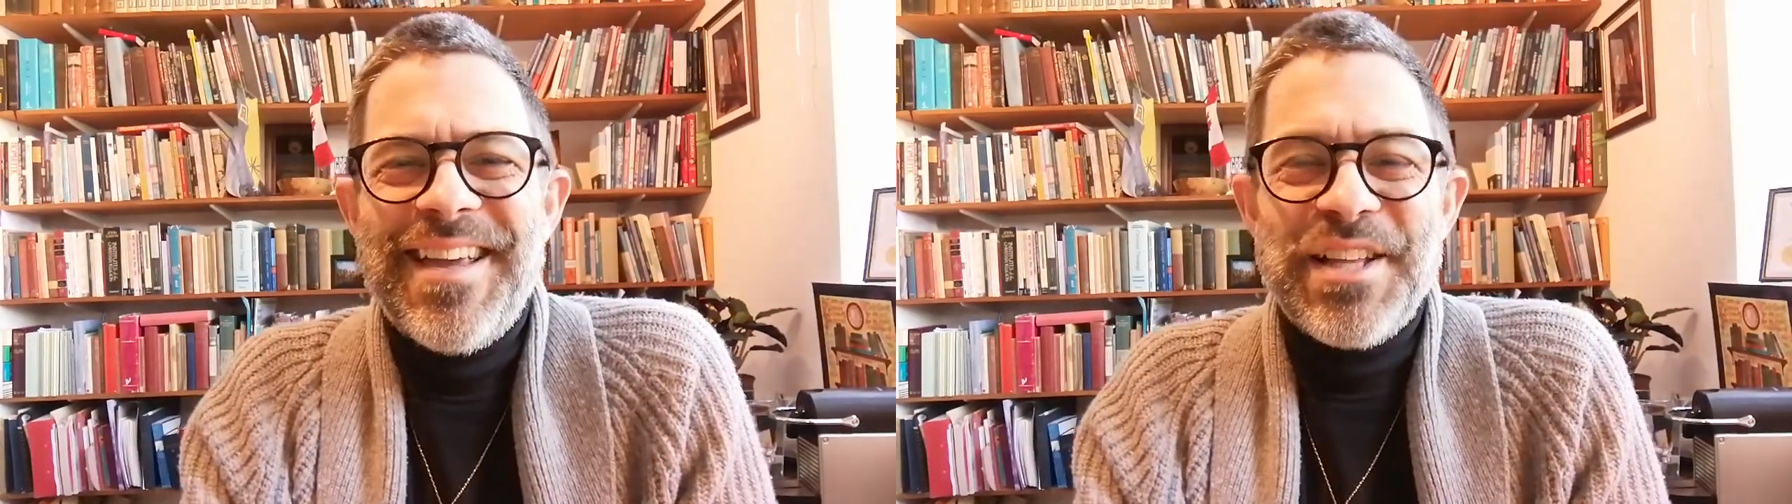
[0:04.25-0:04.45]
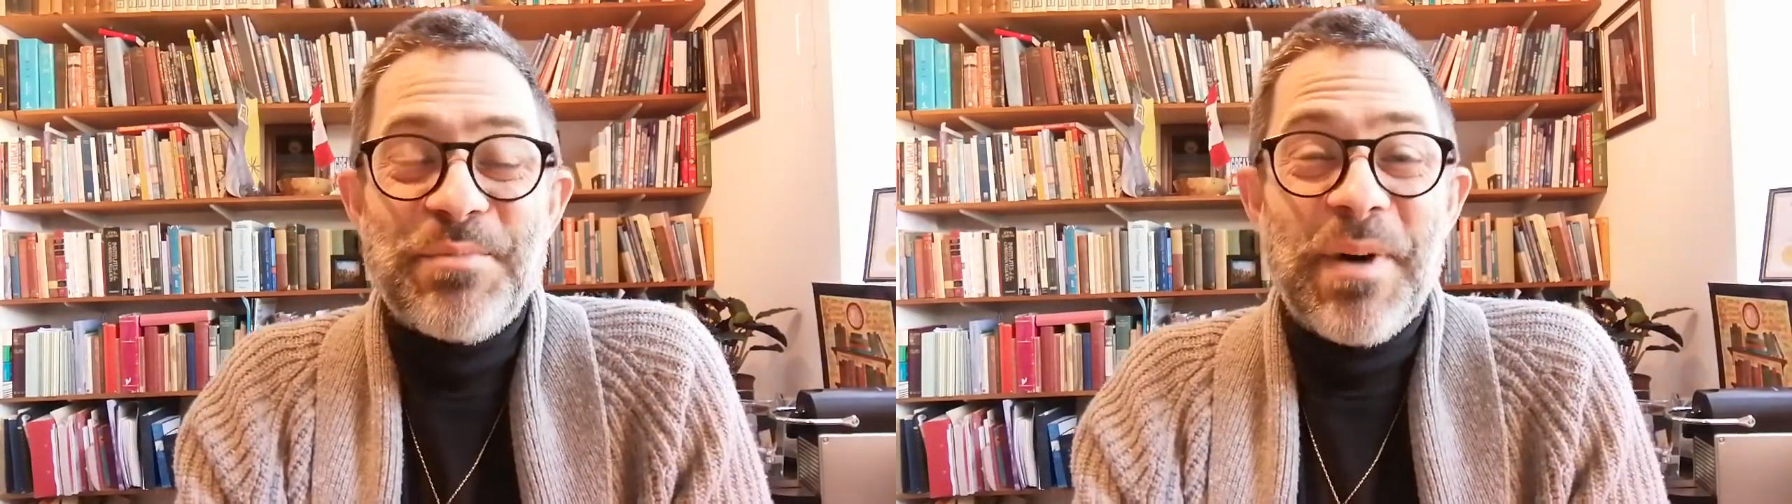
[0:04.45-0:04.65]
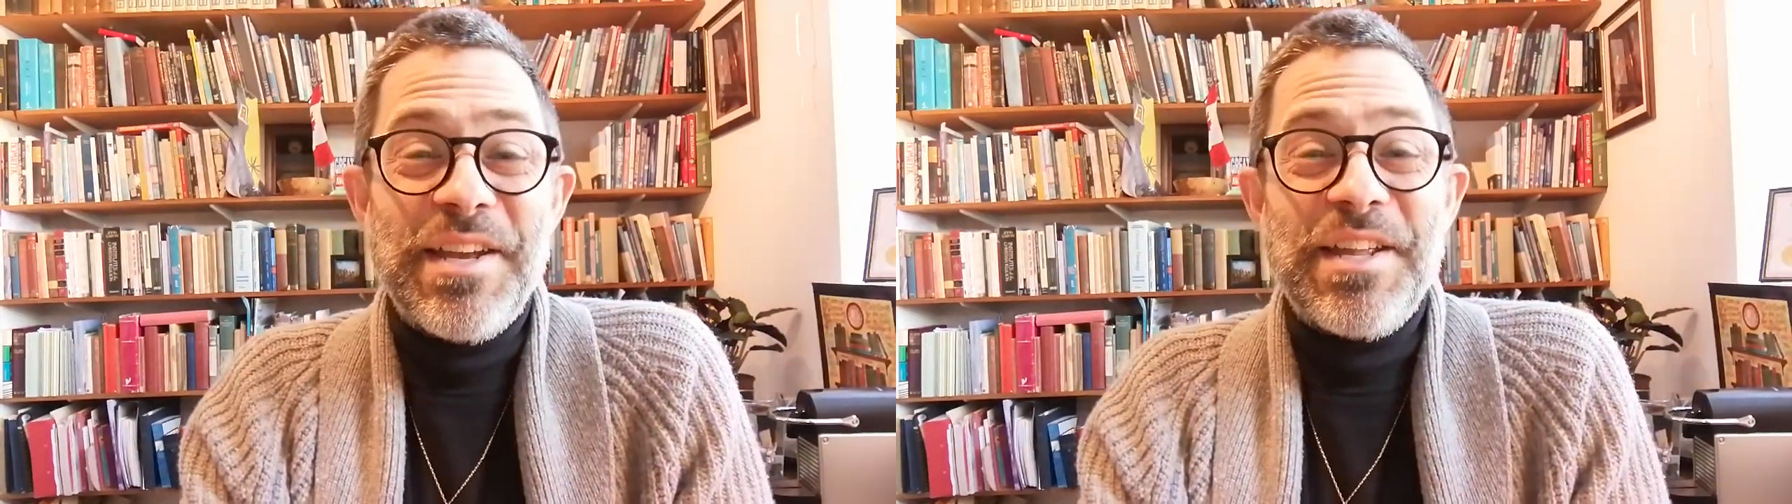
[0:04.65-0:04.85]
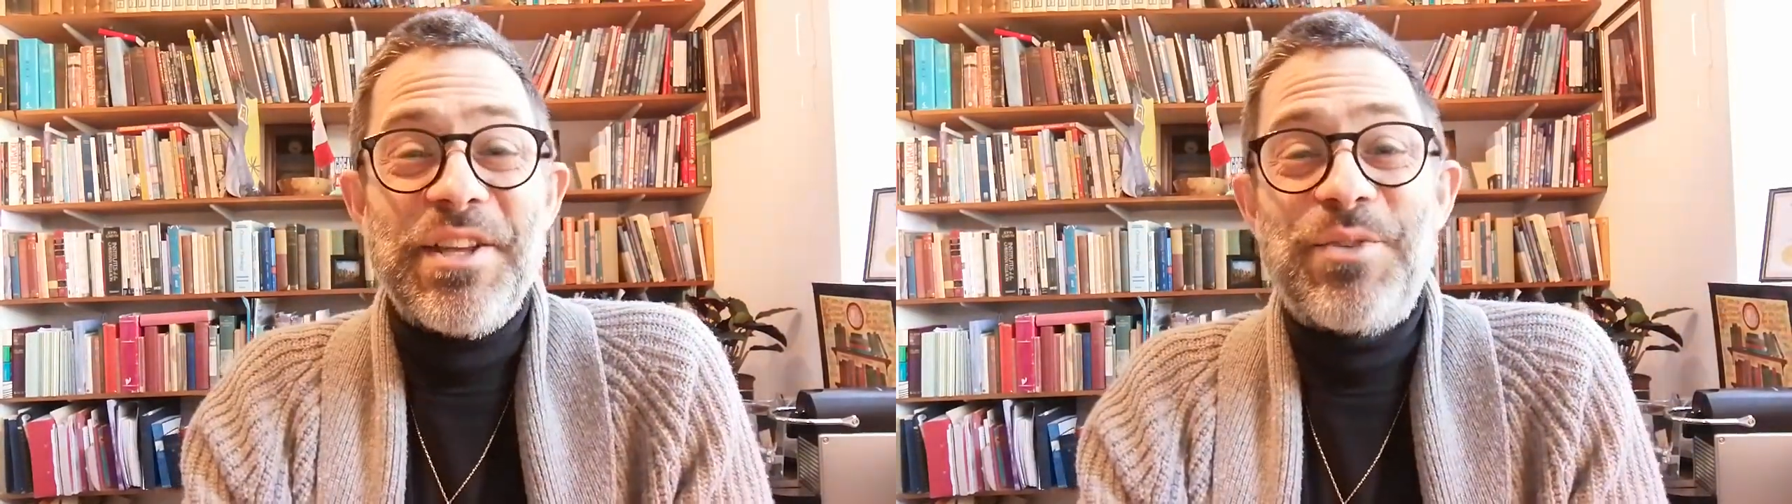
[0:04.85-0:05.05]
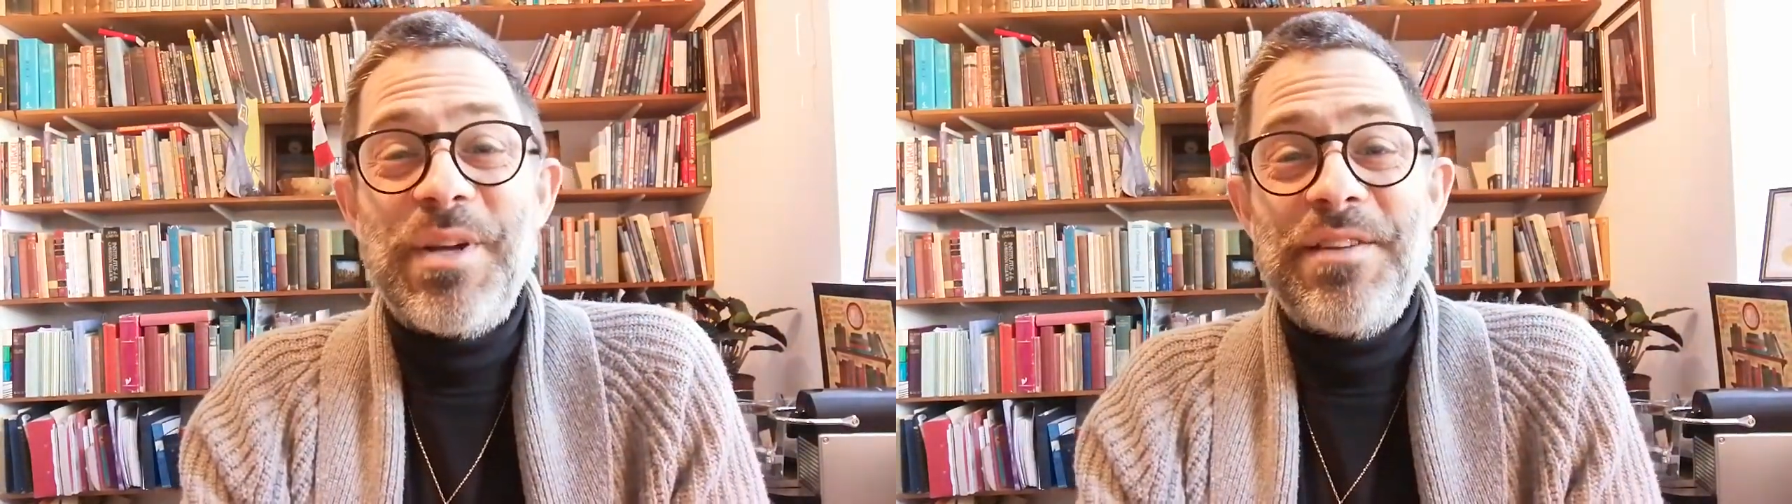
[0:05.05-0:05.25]
It's Monday,
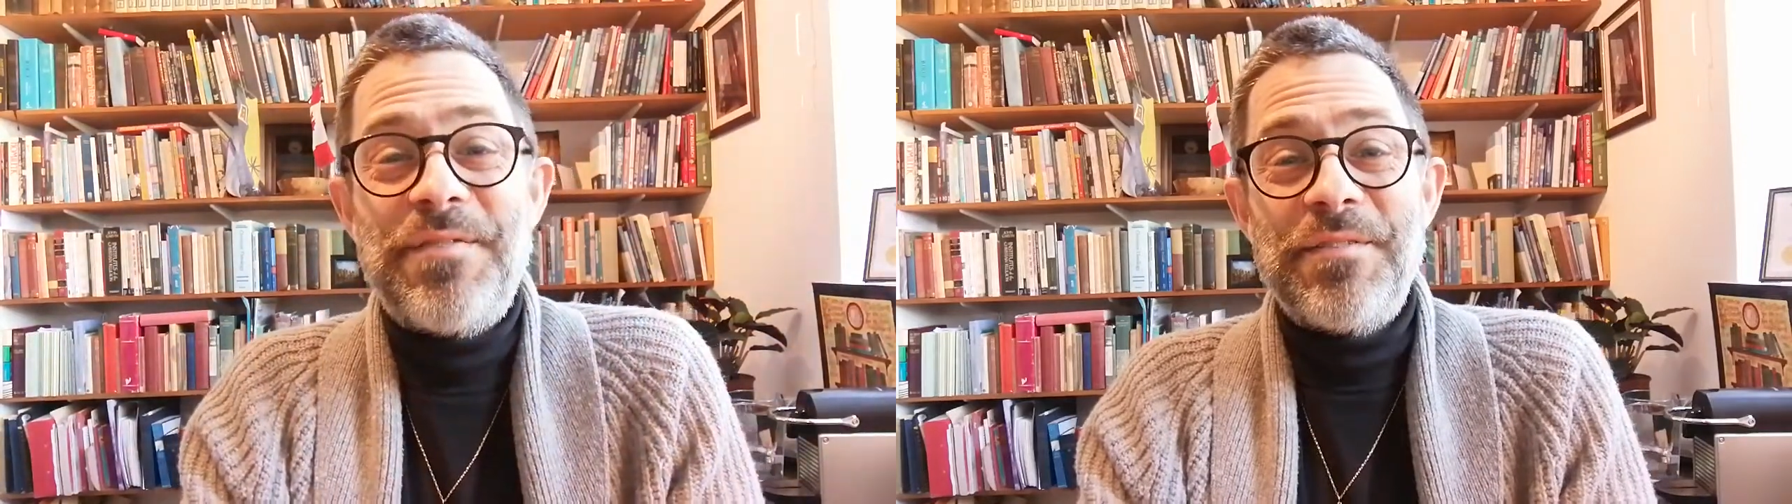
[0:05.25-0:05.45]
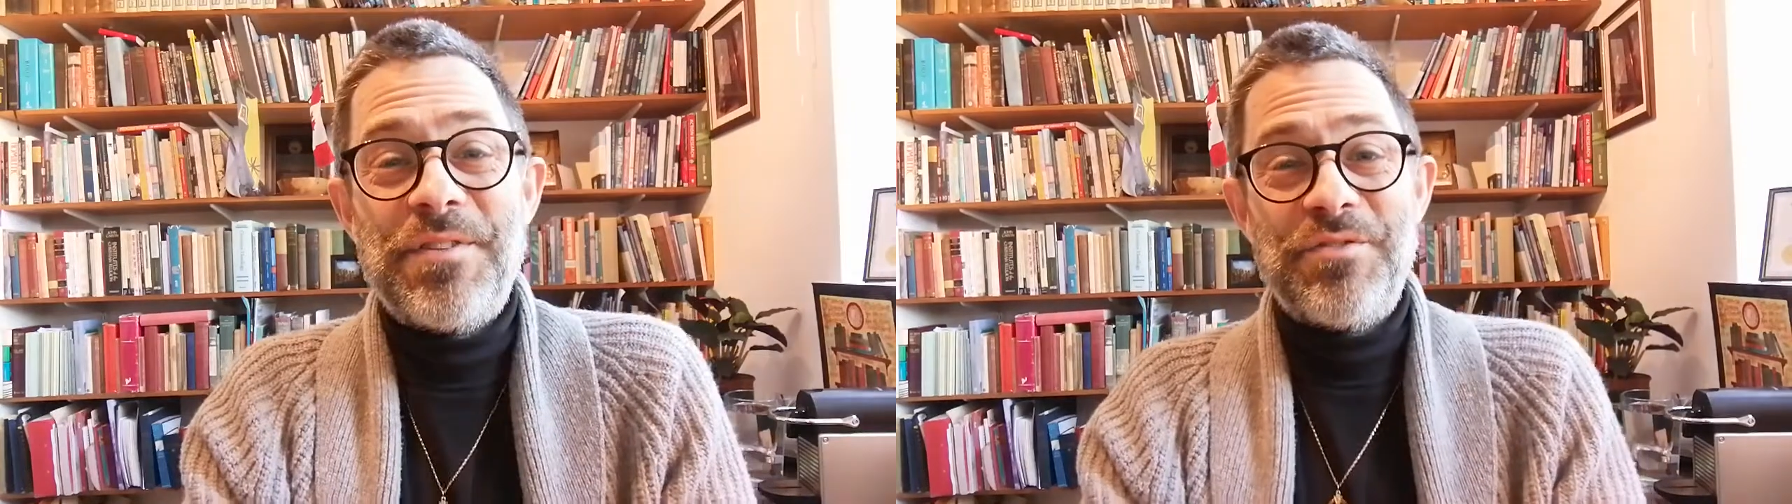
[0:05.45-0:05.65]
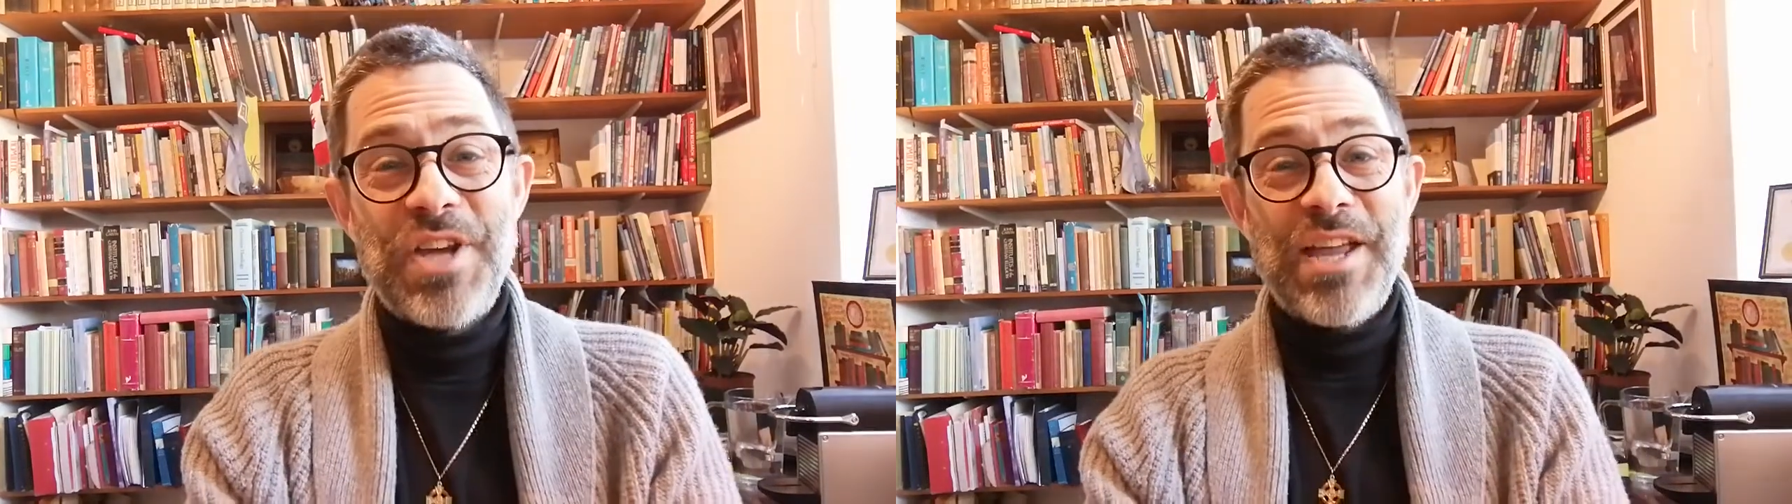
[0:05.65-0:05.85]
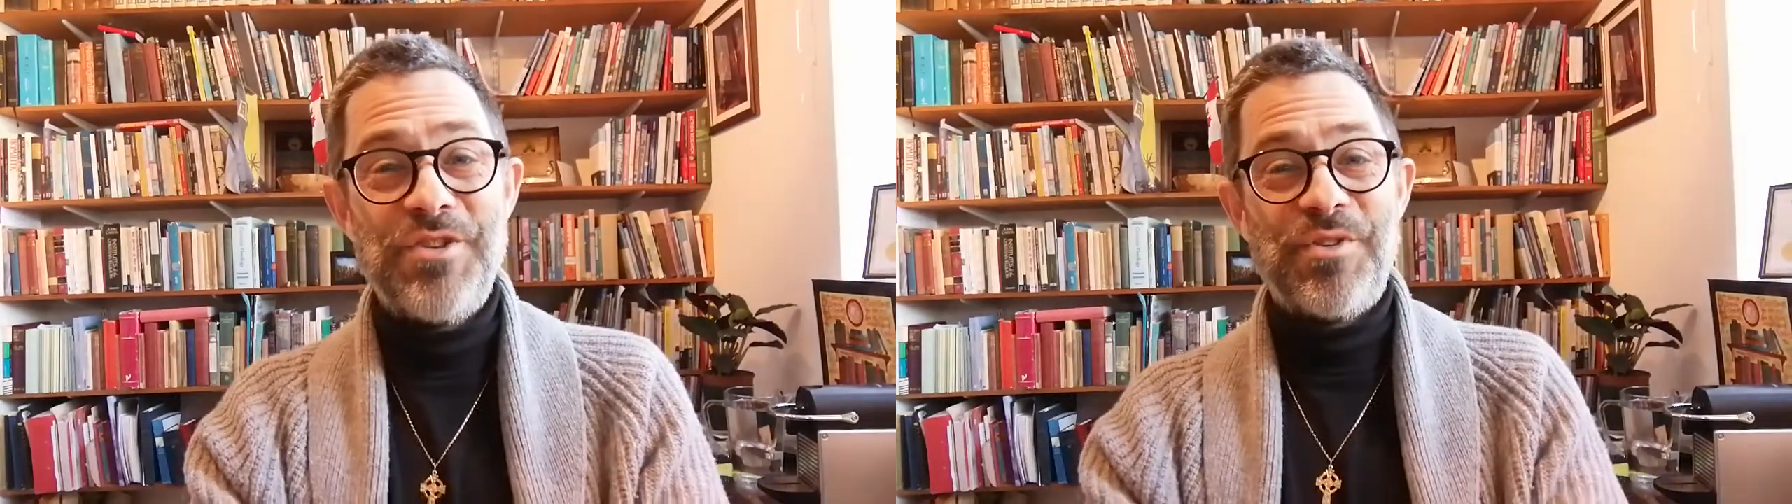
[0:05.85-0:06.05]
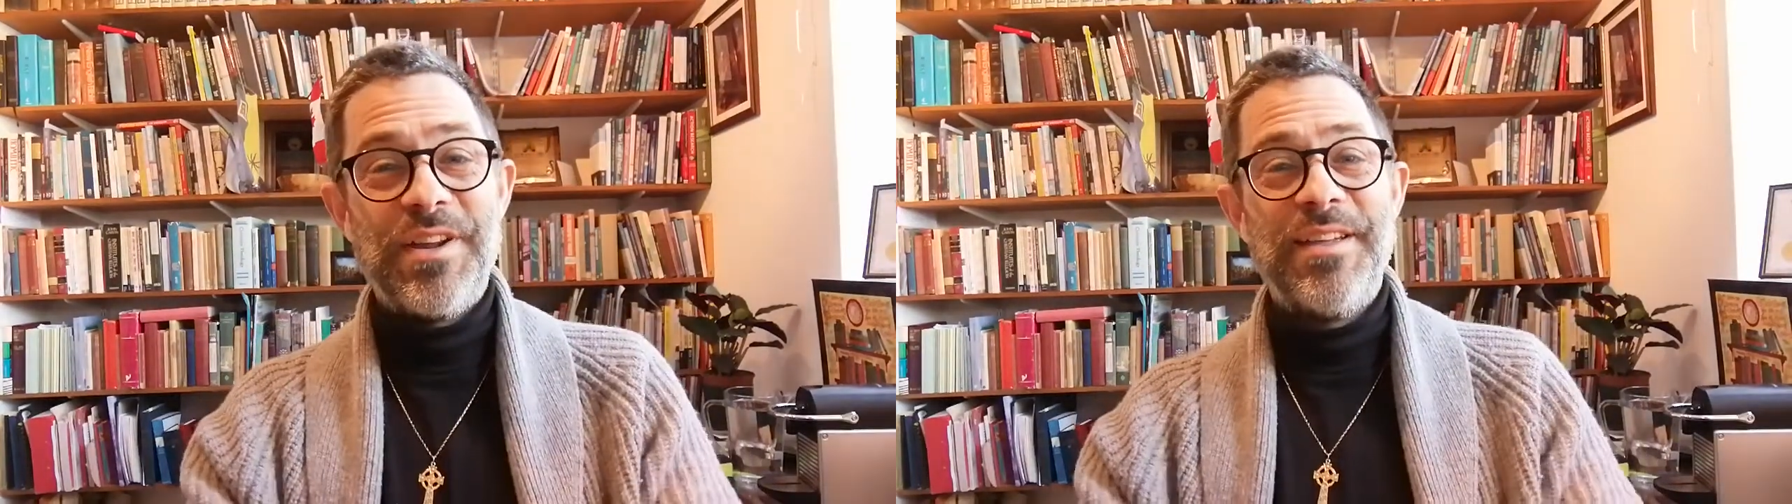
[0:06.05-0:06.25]
the 25th of
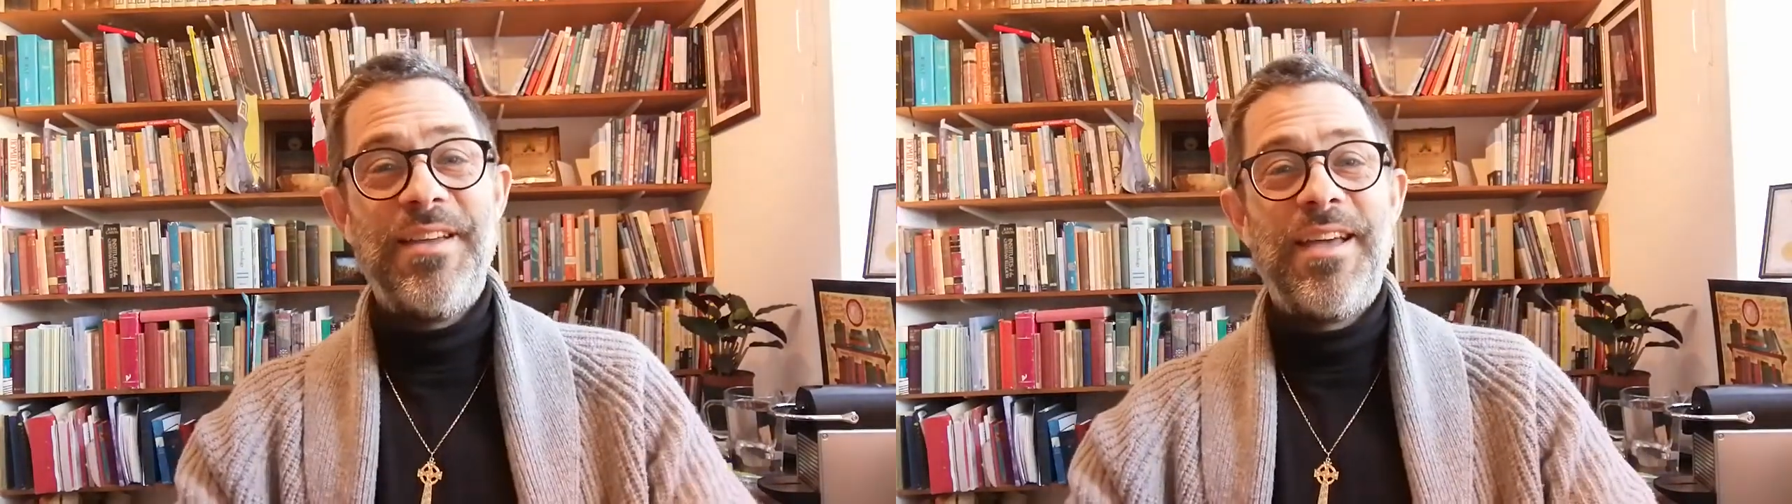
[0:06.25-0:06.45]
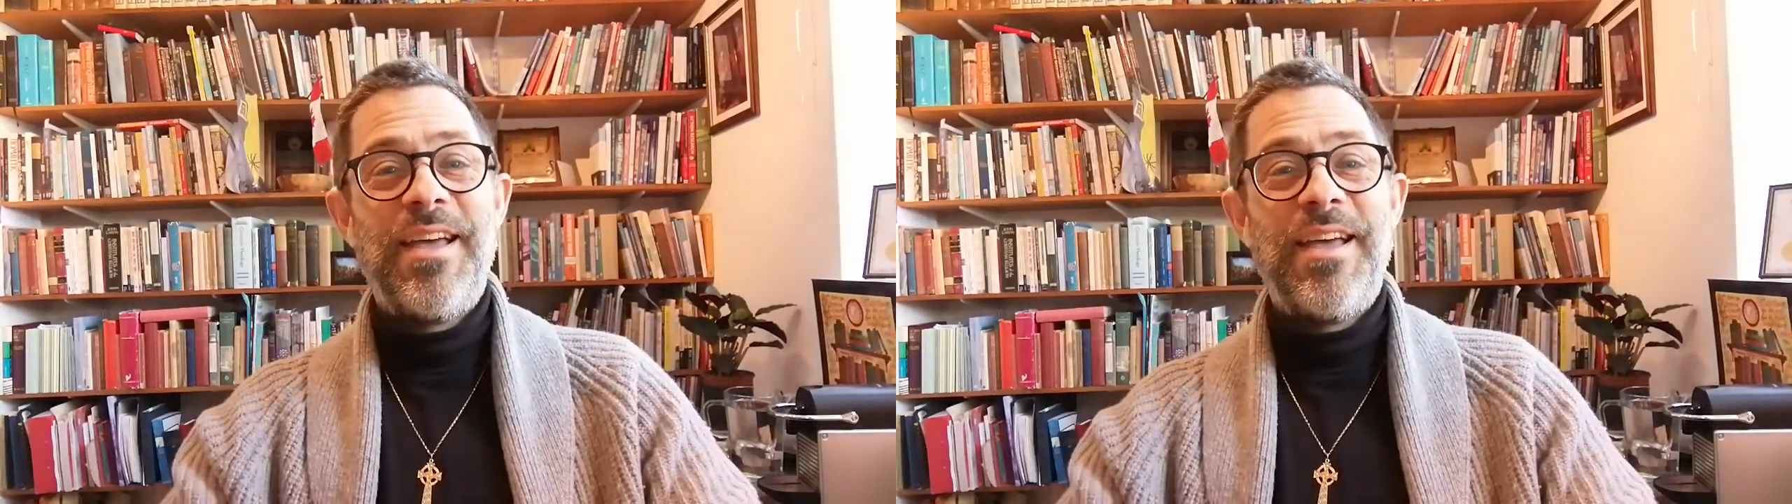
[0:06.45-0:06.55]
January.